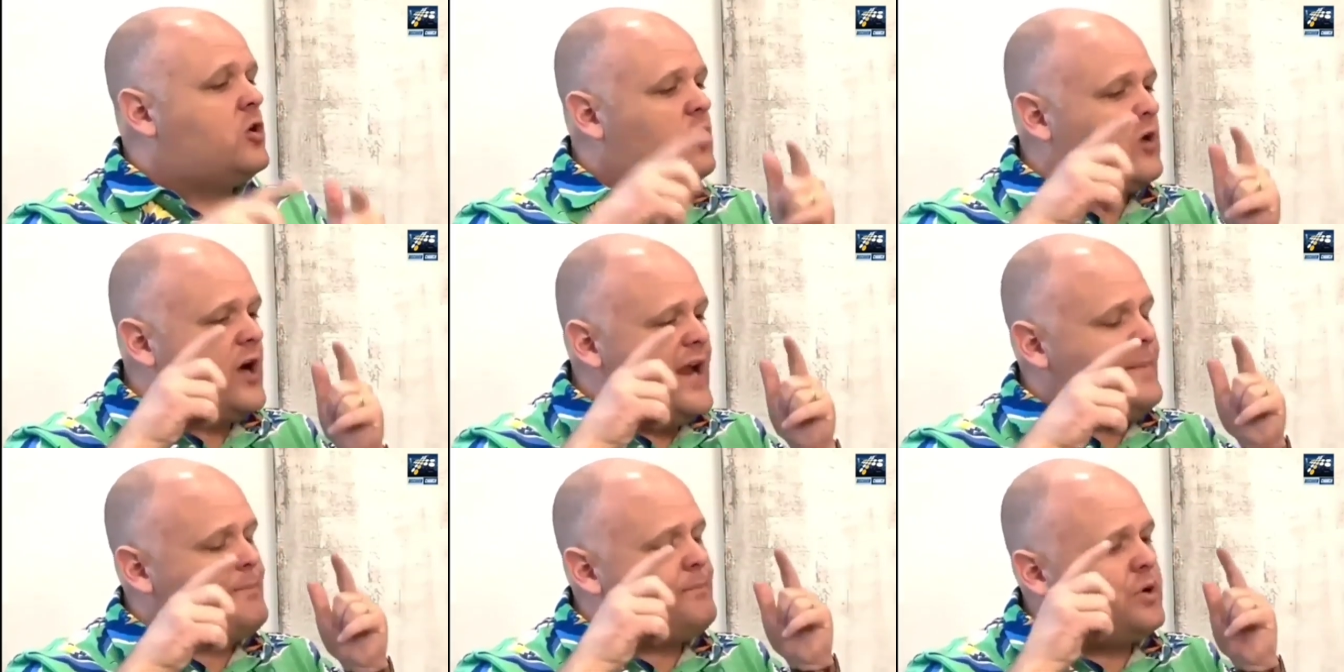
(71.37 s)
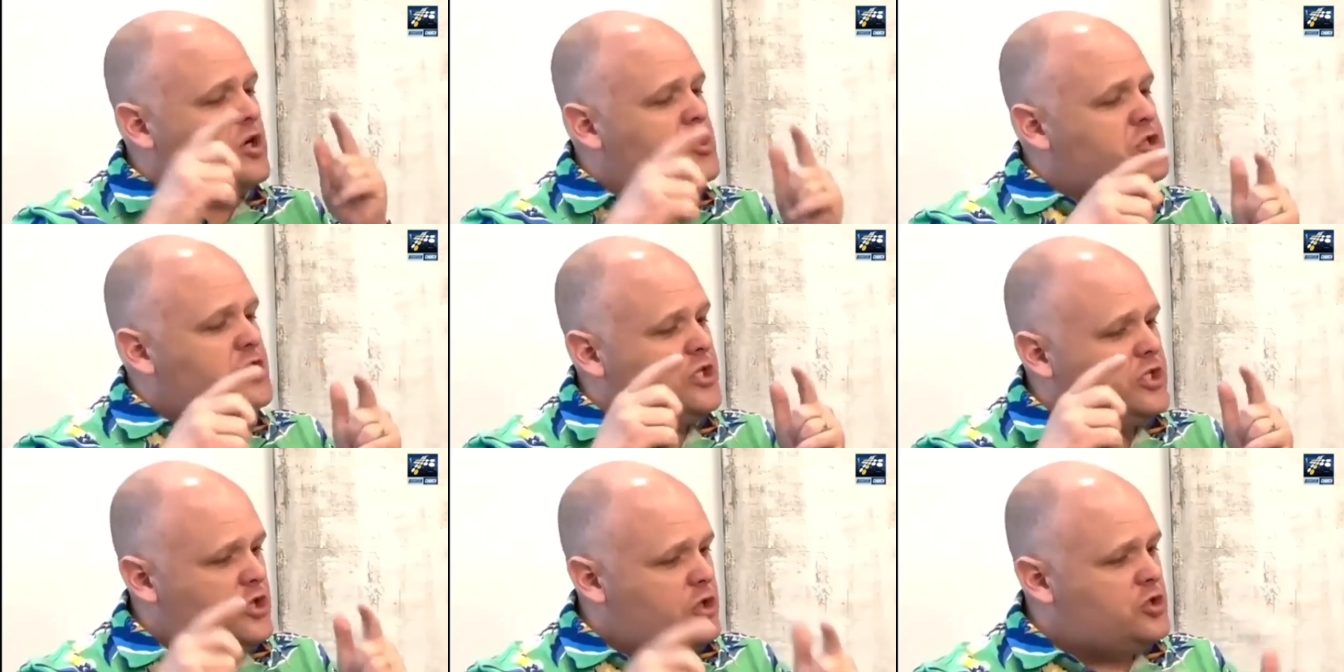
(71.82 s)
Great
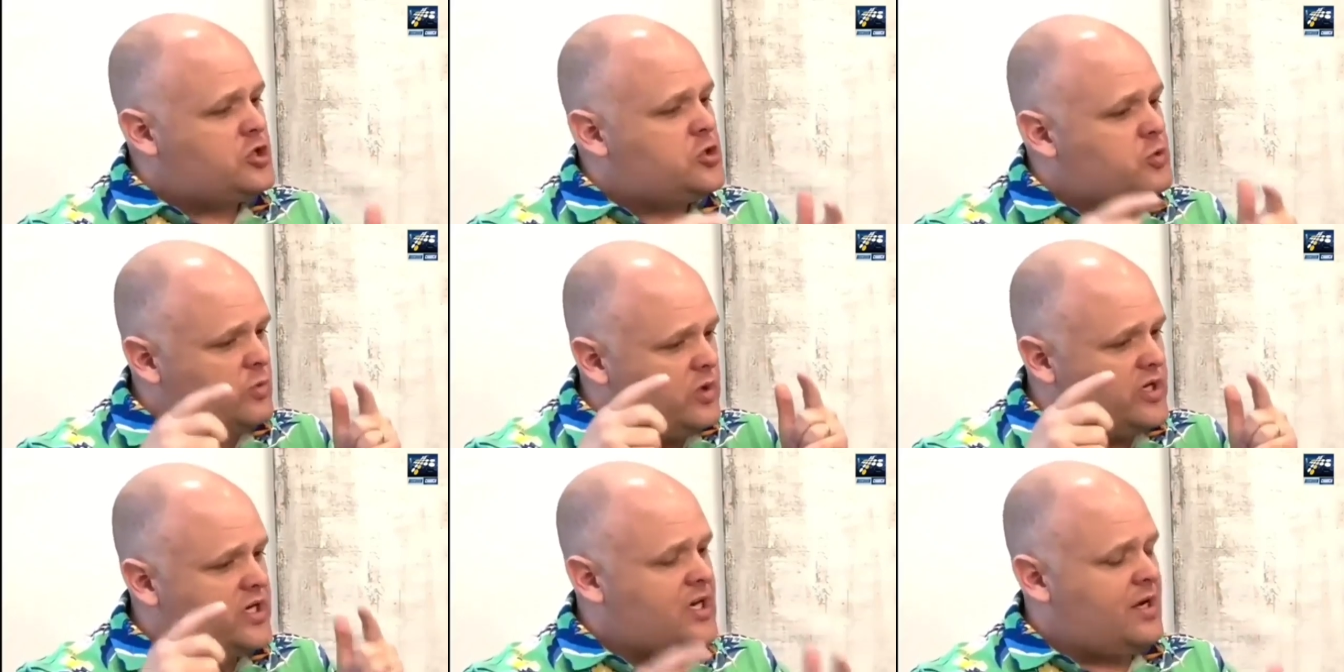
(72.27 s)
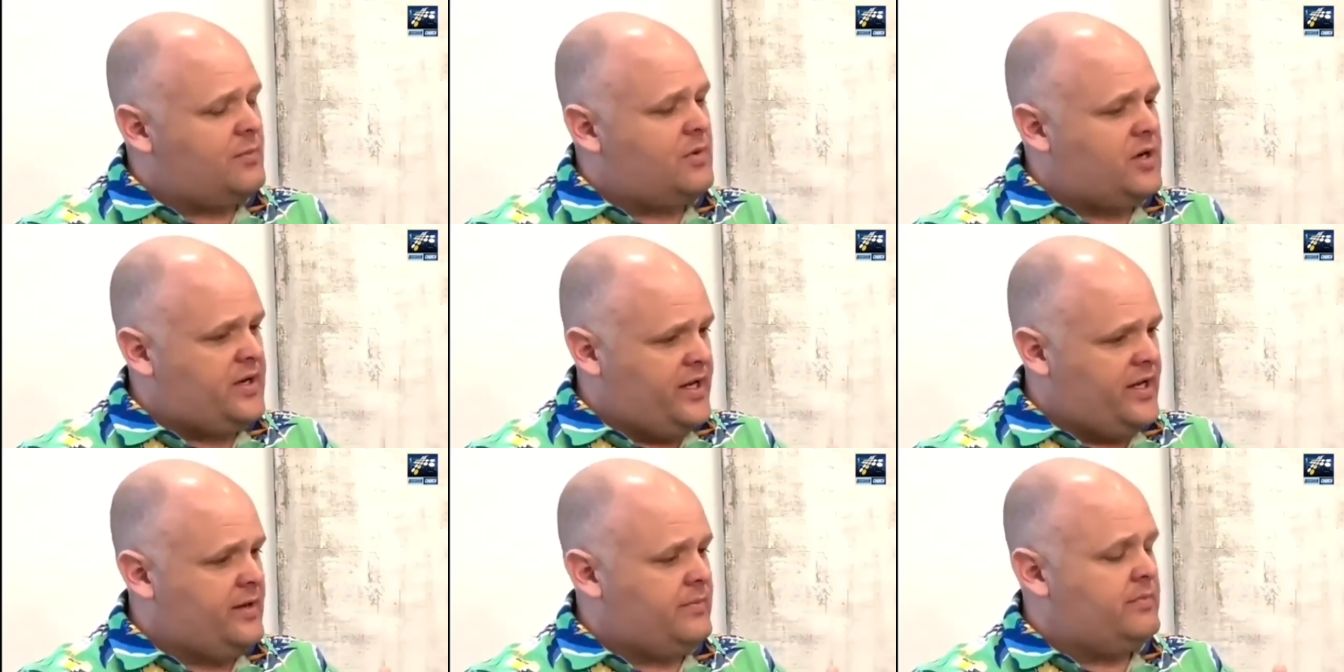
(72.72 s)
persecution would
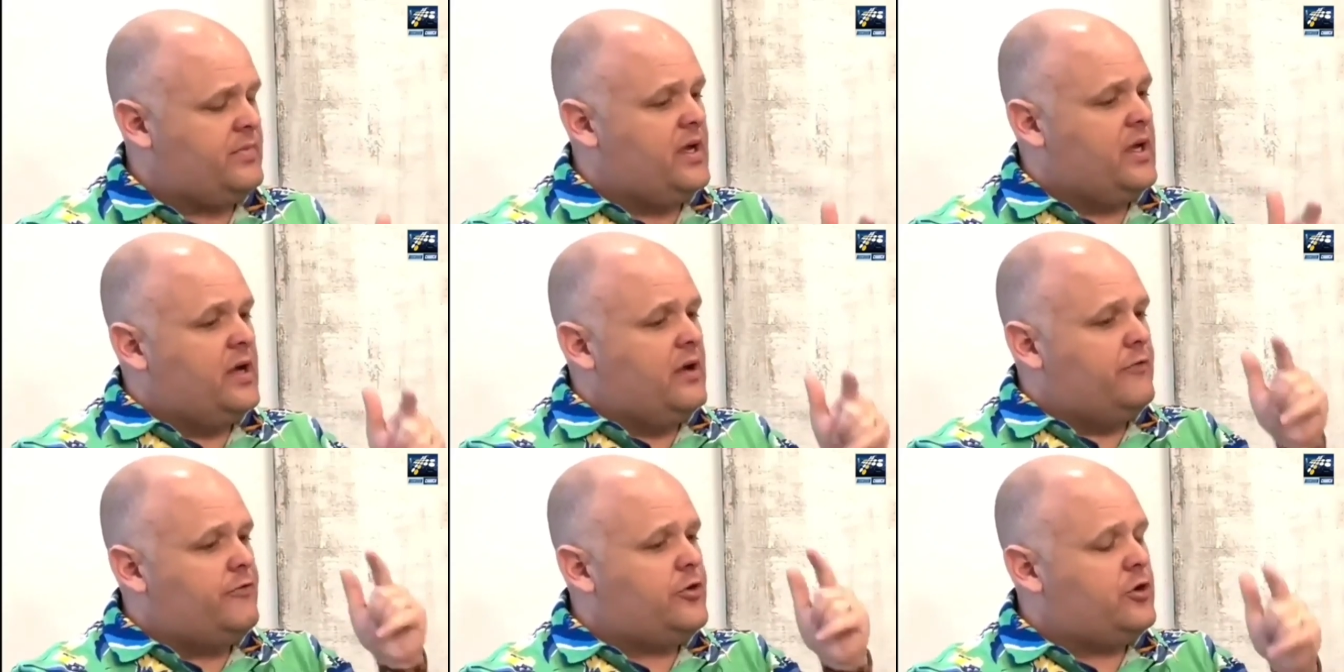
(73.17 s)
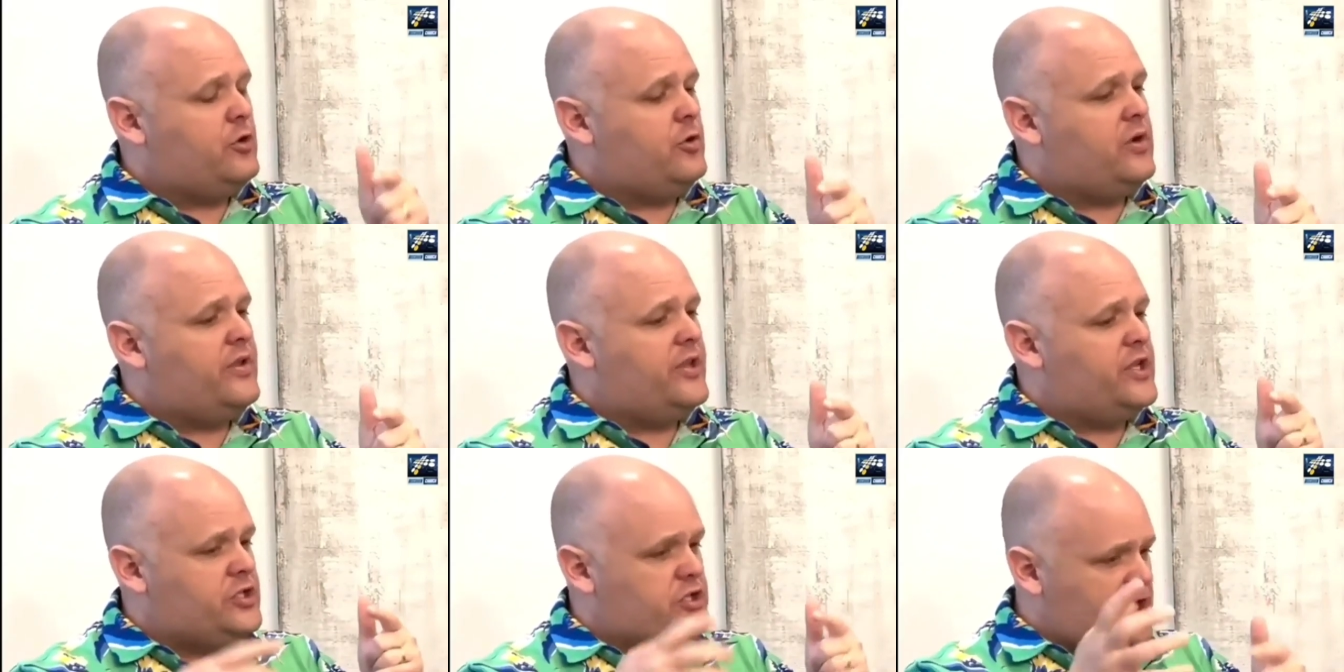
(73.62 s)
come on him
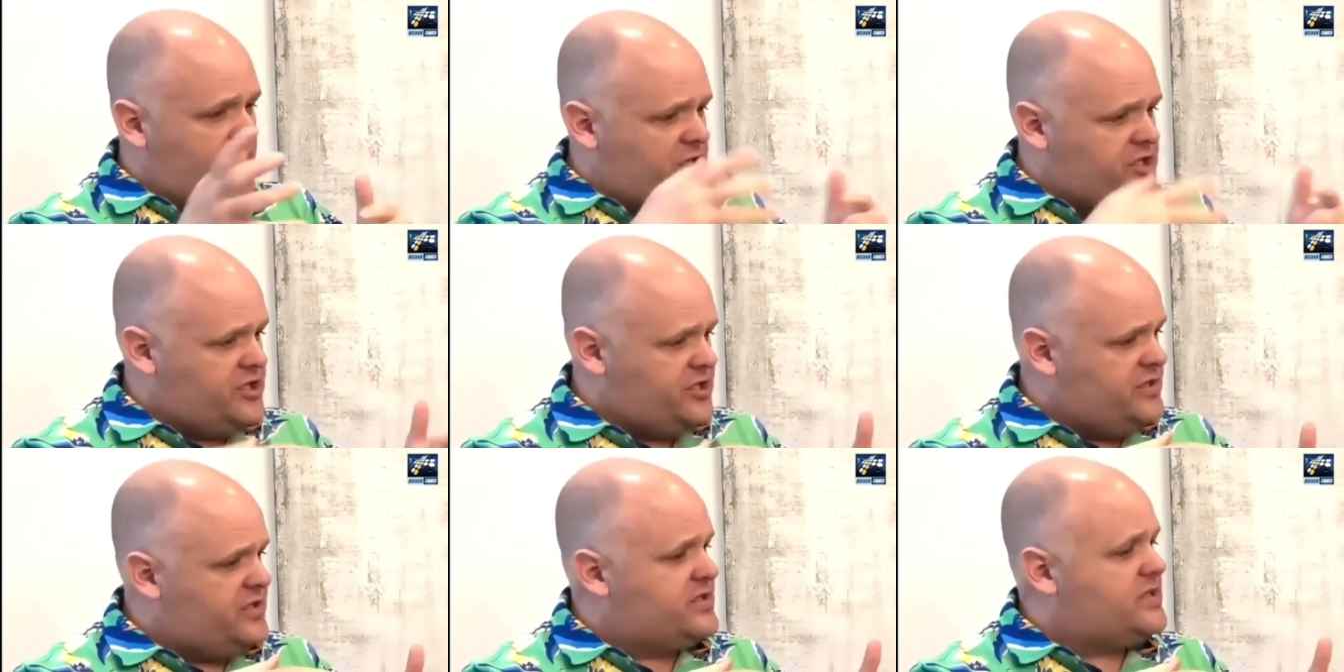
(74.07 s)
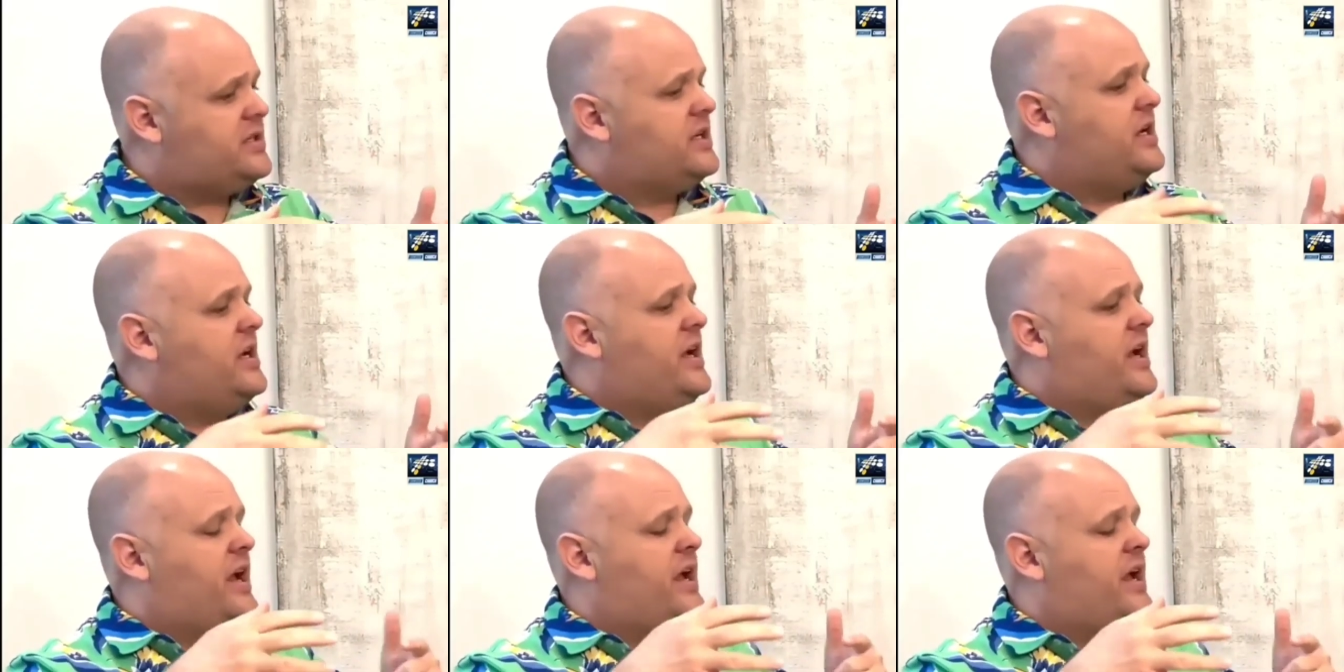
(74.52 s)
through the judges